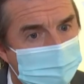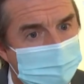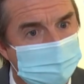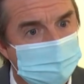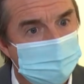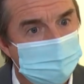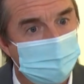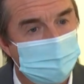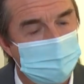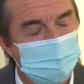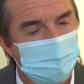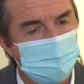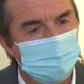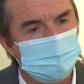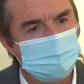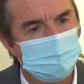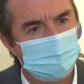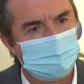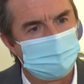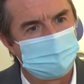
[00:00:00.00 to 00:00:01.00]
So we are
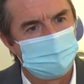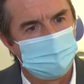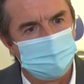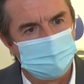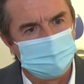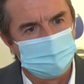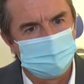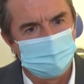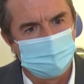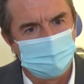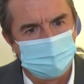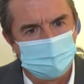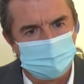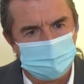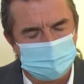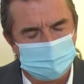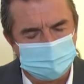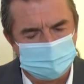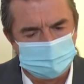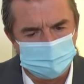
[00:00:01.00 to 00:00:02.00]
also offering to
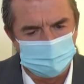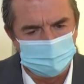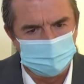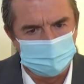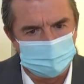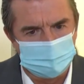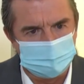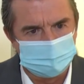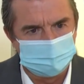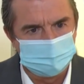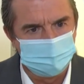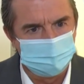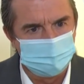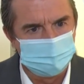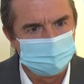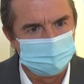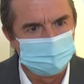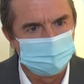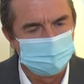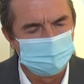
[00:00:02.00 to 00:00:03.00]
our
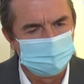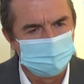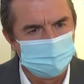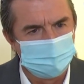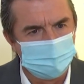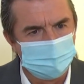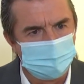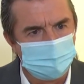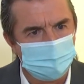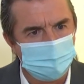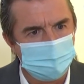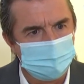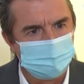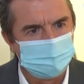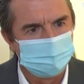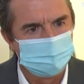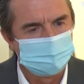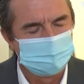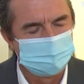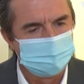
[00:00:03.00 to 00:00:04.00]
customers and to the
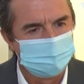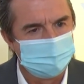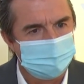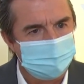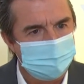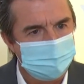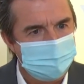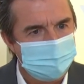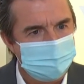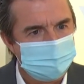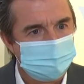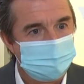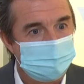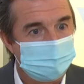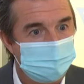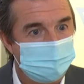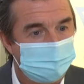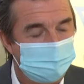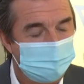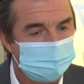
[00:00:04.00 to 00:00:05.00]
operators
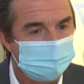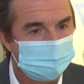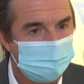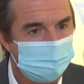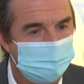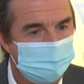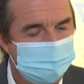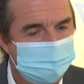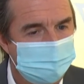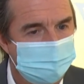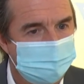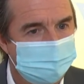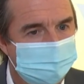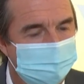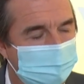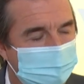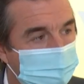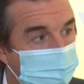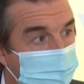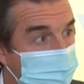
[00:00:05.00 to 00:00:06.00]
specific services
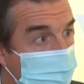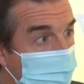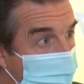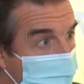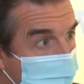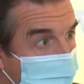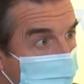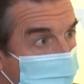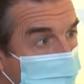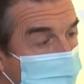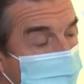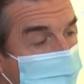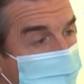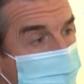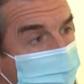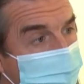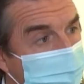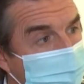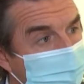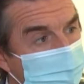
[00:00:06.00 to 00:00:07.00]
like the cabin
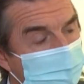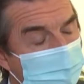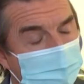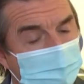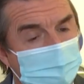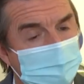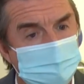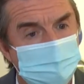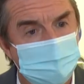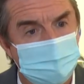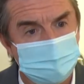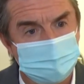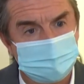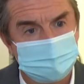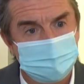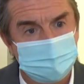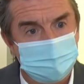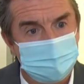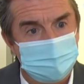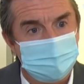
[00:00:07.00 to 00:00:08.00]
outfitting
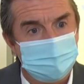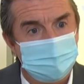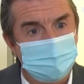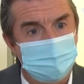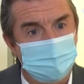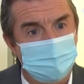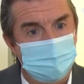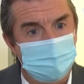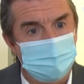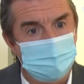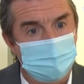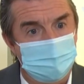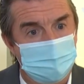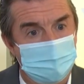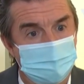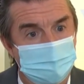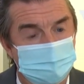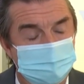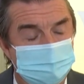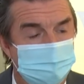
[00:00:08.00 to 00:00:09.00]
management,
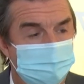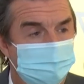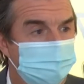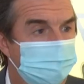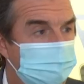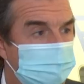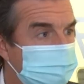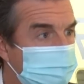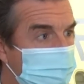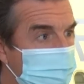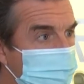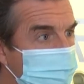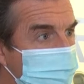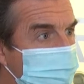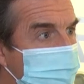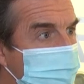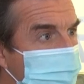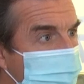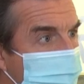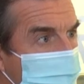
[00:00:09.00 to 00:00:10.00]
like some services